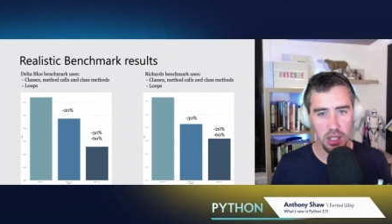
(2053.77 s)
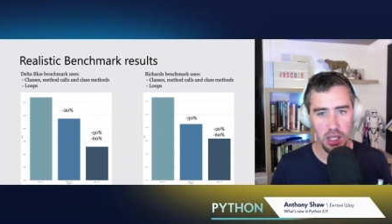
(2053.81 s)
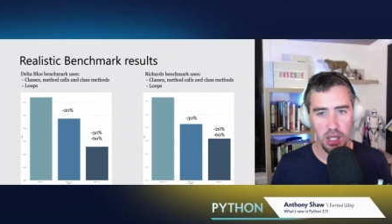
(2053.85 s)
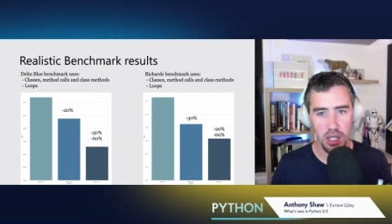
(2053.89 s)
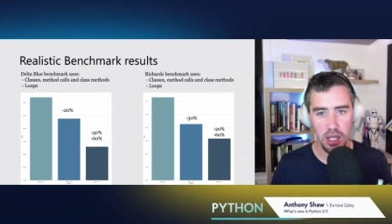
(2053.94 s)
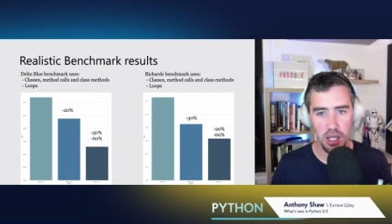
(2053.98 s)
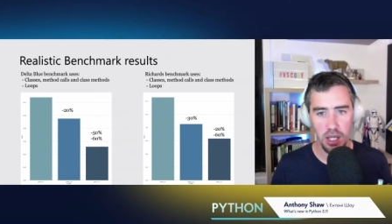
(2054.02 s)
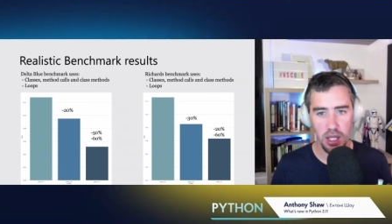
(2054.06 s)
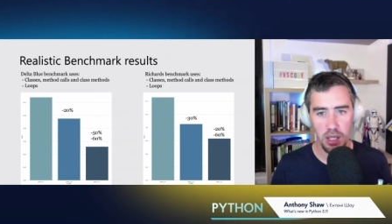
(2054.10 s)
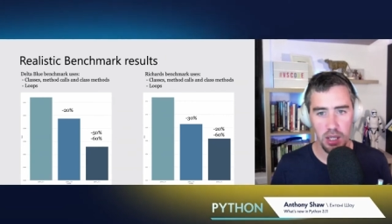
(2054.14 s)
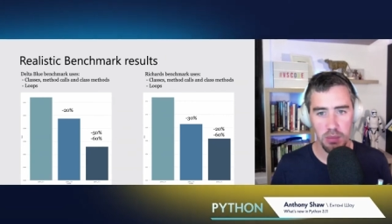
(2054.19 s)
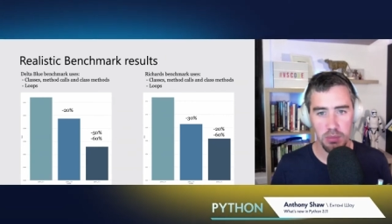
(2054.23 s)

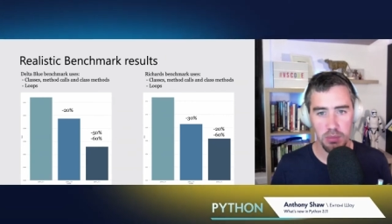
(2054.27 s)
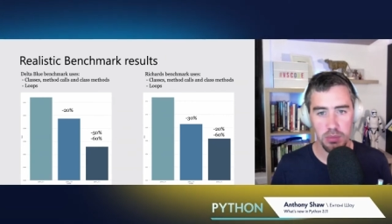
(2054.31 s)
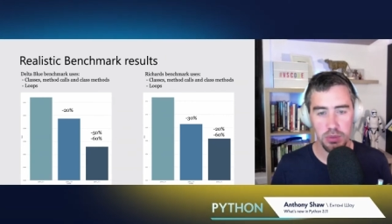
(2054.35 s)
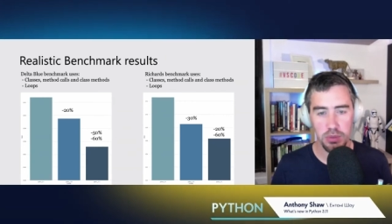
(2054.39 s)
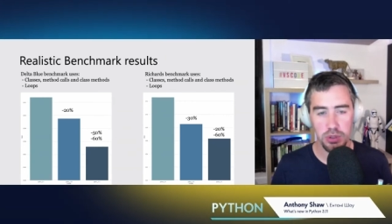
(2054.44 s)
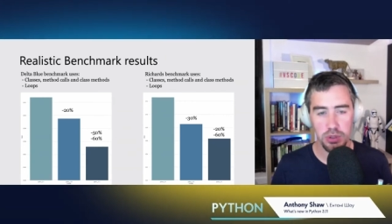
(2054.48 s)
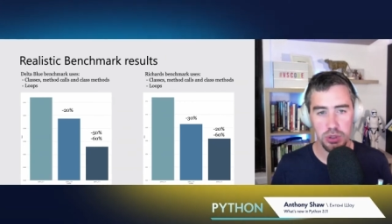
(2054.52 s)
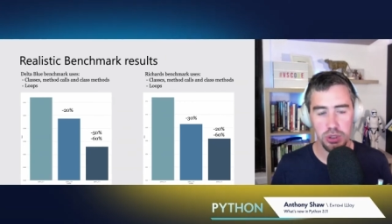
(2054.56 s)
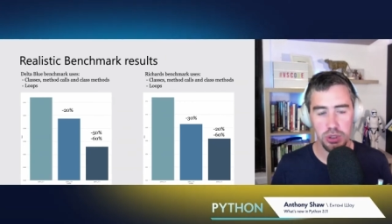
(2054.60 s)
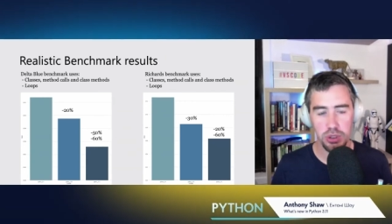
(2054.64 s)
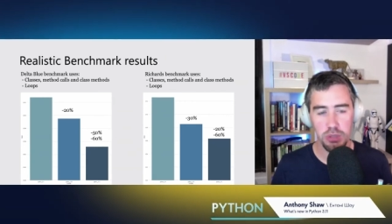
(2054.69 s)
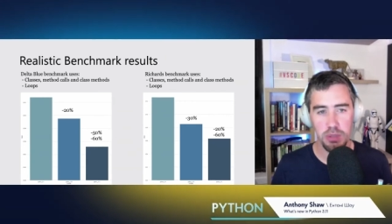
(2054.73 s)
Um,
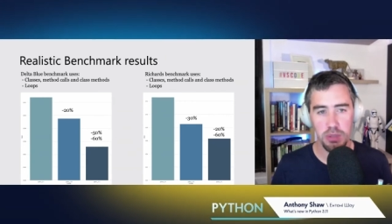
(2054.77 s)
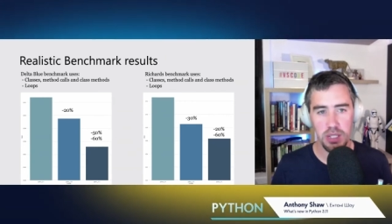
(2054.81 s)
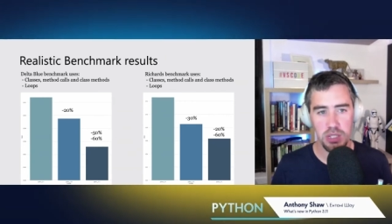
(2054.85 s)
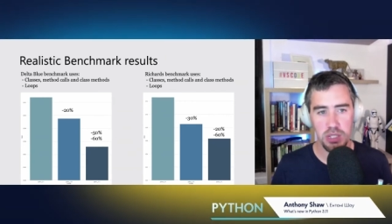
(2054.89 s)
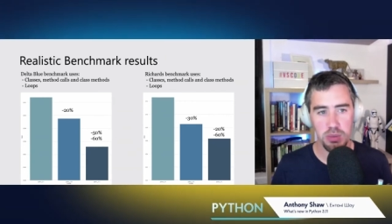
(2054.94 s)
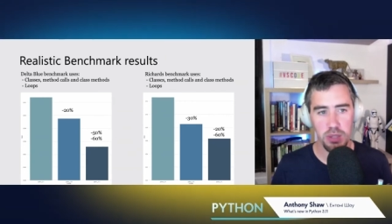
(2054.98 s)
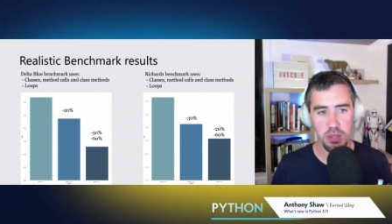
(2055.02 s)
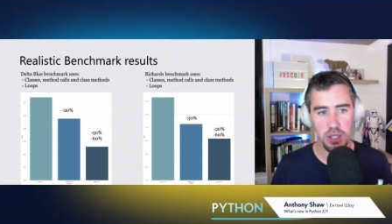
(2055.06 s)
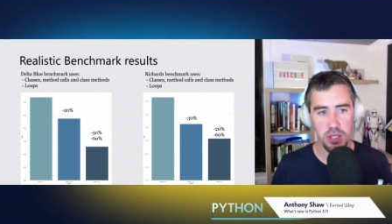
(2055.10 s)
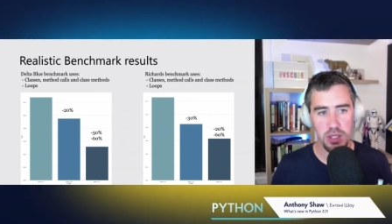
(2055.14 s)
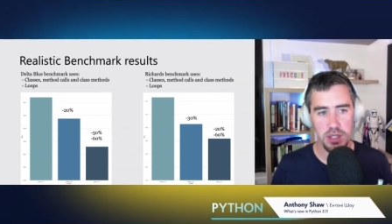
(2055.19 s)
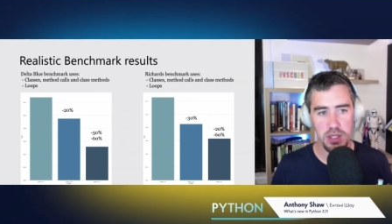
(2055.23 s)
two
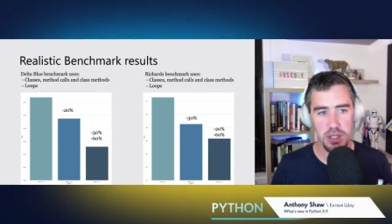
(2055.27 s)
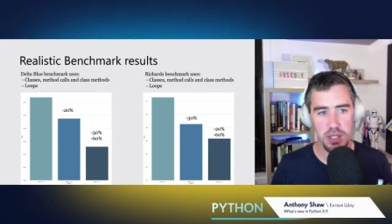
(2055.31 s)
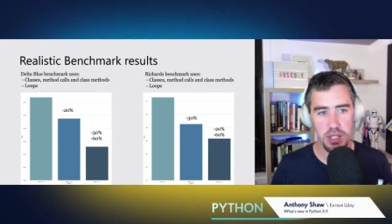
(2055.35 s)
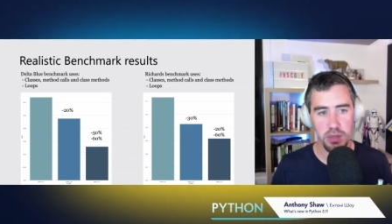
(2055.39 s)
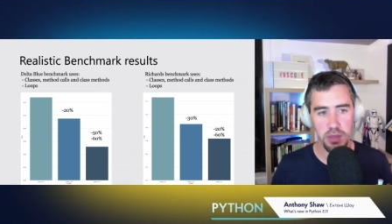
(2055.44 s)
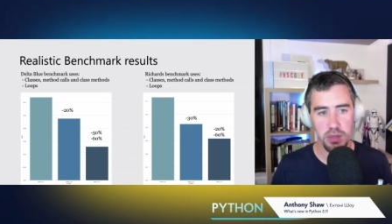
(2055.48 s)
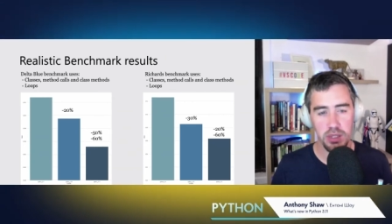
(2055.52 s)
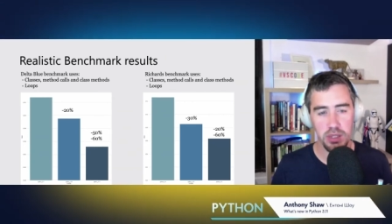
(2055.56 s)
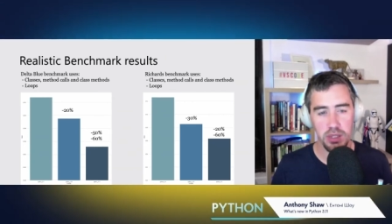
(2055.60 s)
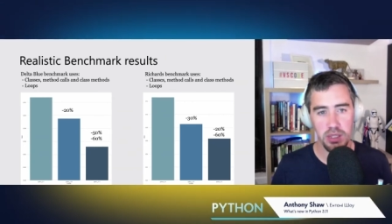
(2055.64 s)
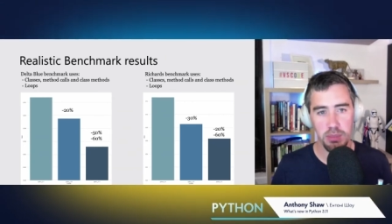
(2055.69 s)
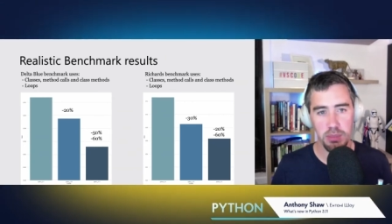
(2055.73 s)
benchmarks that are
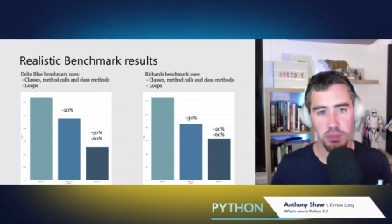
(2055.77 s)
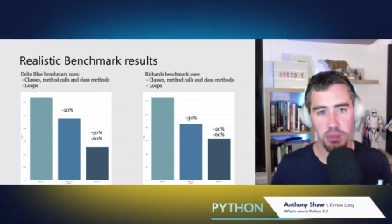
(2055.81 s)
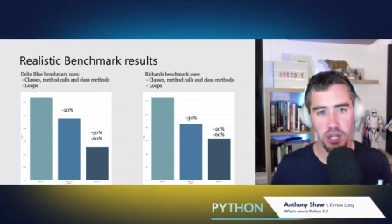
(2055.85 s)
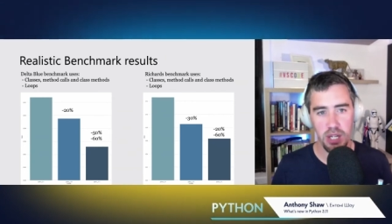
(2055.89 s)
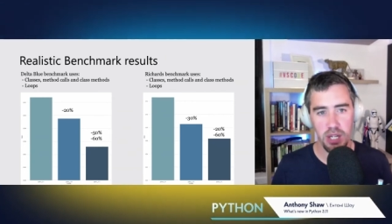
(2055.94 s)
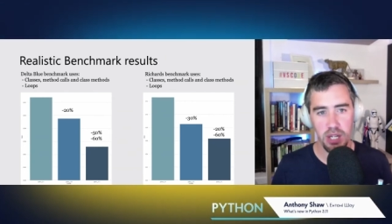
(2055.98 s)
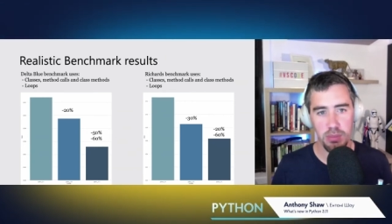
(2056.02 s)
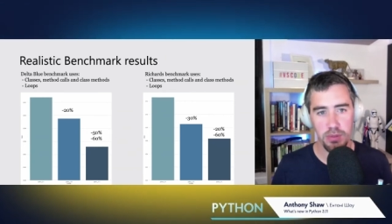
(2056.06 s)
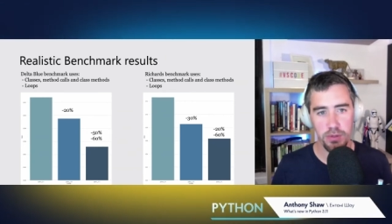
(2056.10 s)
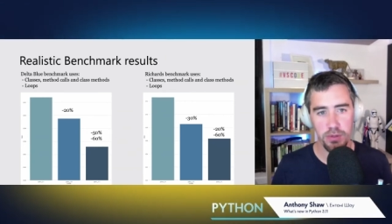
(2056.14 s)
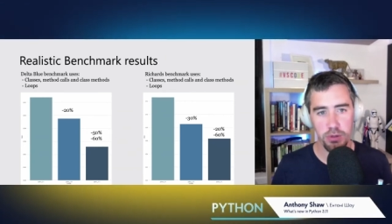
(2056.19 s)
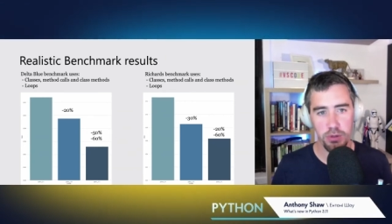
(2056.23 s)
in the
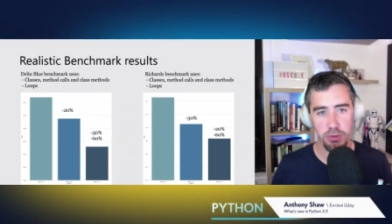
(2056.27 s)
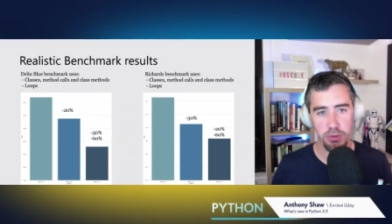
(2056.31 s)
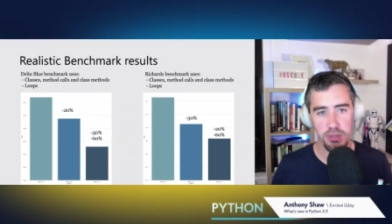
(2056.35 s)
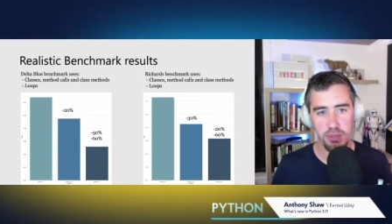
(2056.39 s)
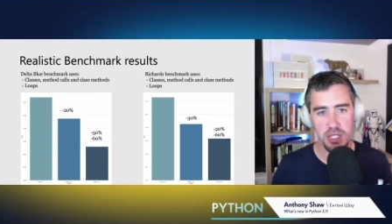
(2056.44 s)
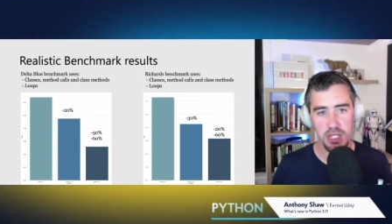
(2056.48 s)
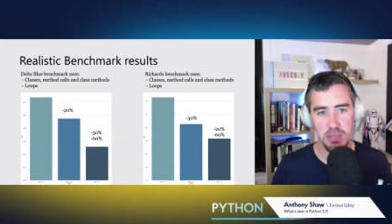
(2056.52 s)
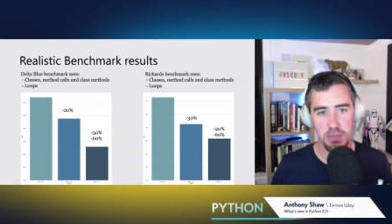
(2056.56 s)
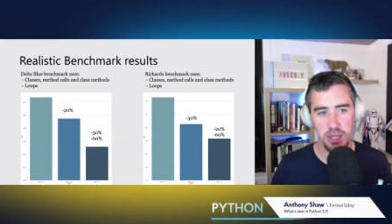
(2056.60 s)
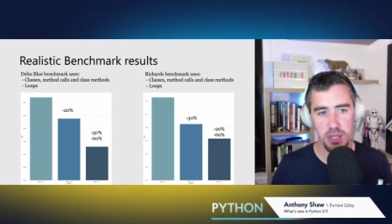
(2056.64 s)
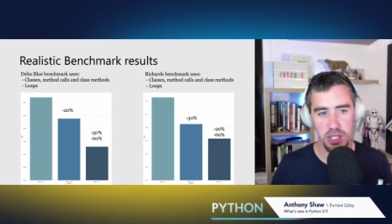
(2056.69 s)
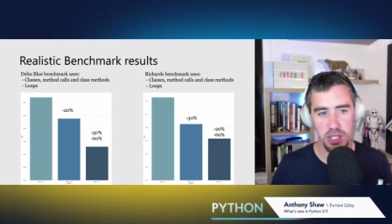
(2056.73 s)
pyperformance
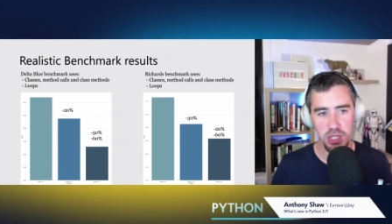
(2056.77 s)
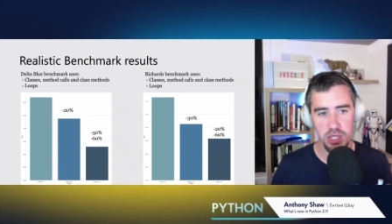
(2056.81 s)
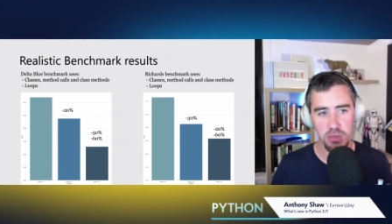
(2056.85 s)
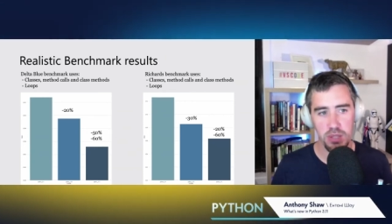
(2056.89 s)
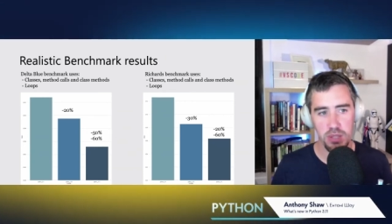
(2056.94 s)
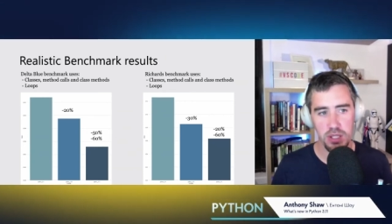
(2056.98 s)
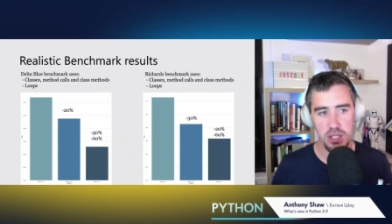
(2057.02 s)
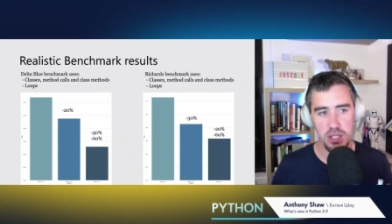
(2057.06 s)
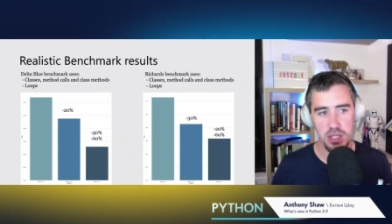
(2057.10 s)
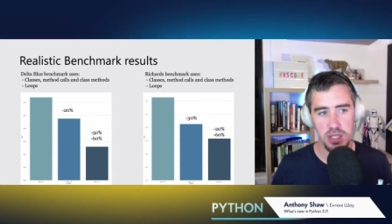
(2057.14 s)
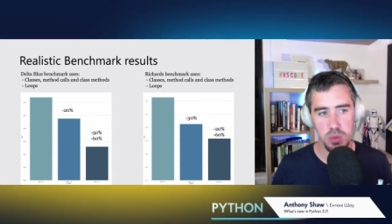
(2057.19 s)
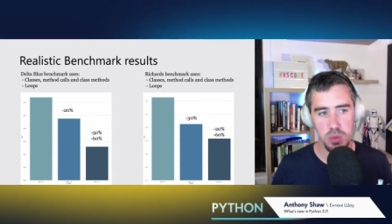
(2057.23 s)

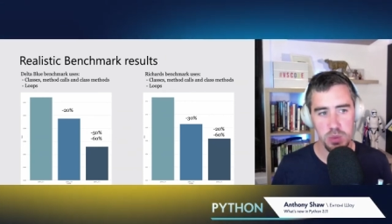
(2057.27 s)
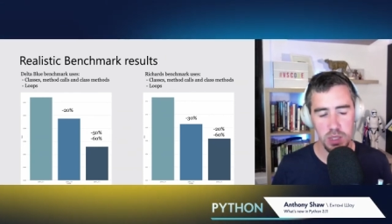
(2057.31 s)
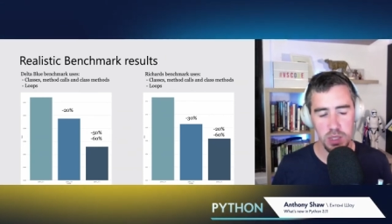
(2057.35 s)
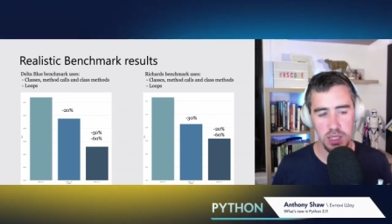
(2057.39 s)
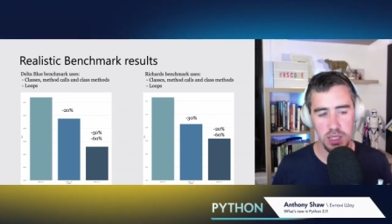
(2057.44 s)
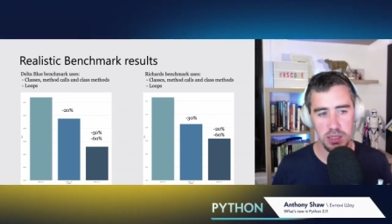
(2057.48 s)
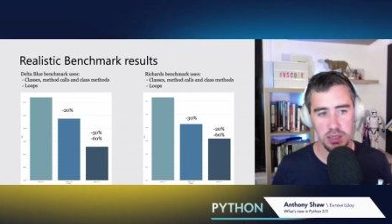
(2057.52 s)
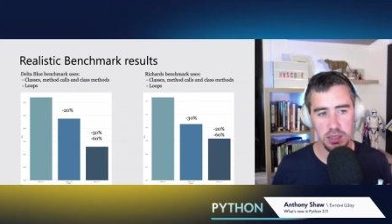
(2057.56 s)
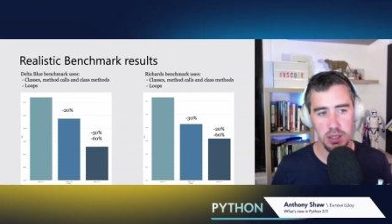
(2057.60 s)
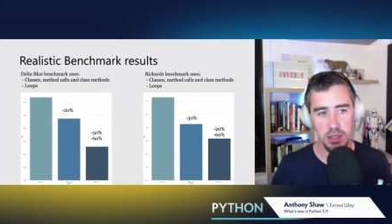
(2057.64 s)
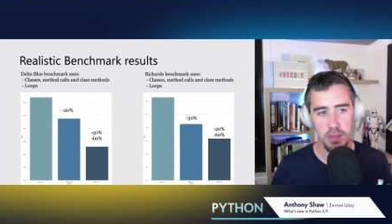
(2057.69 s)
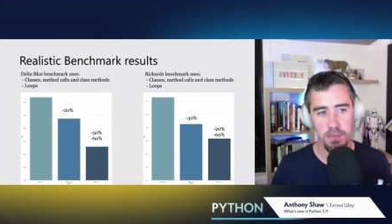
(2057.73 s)
benchmark suite.